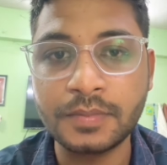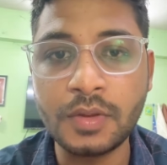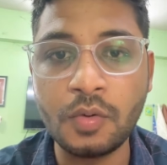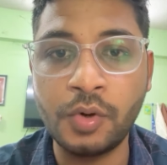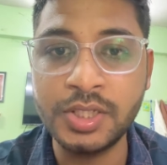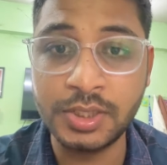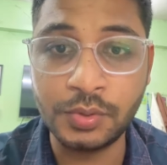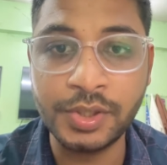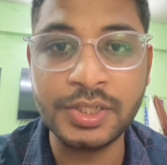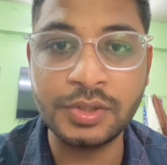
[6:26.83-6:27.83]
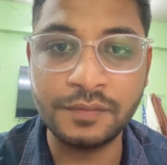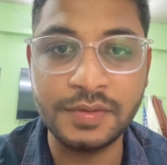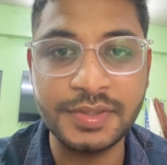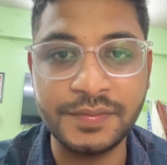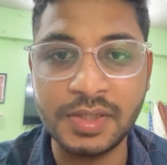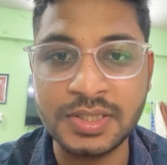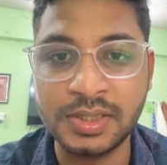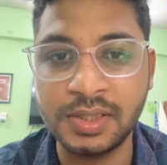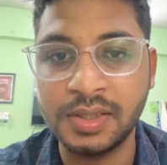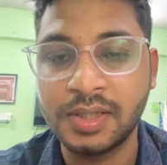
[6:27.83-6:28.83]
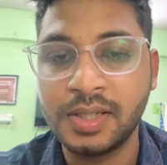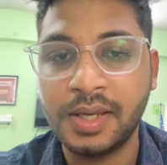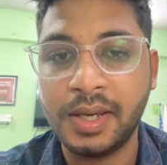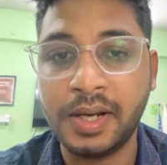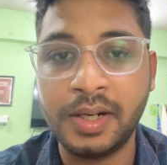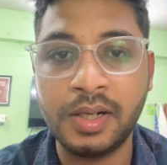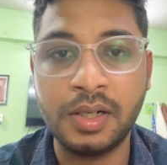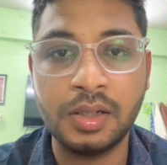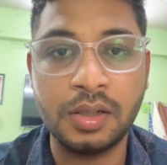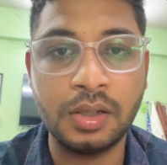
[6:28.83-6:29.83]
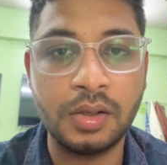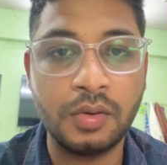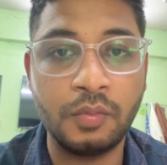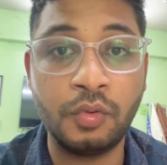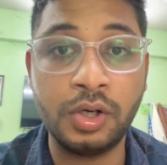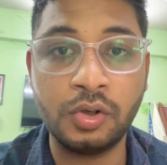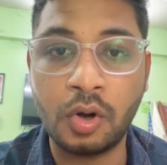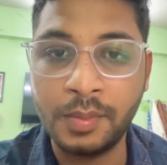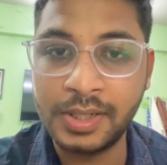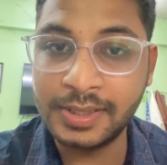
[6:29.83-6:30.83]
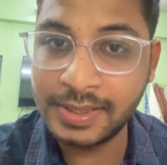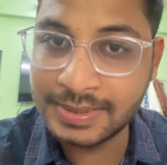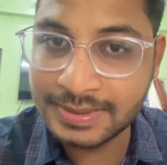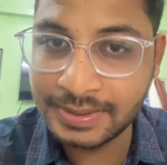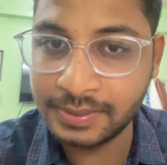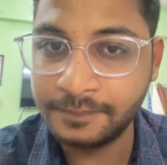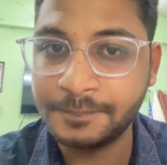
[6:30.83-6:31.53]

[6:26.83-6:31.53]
what is the location of the CVST and what commonly they see,